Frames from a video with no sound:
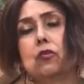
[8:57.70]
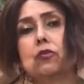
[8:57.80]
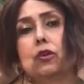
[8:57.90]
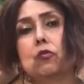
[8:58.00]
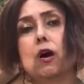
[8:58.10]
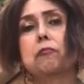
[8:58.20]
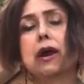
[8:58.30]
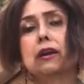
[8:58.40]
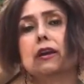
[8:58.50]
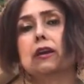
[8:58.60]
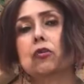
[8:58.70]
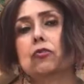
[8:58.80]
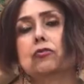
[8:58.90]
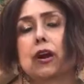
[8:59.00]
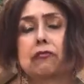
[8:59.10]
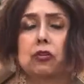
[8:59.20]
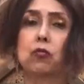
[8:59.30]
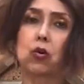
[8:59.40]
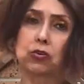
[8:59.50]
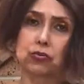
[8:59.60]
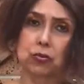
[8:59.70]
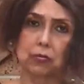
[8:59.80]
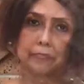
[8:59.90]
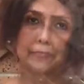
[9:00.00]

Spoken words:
you are packing your travel wardrobe.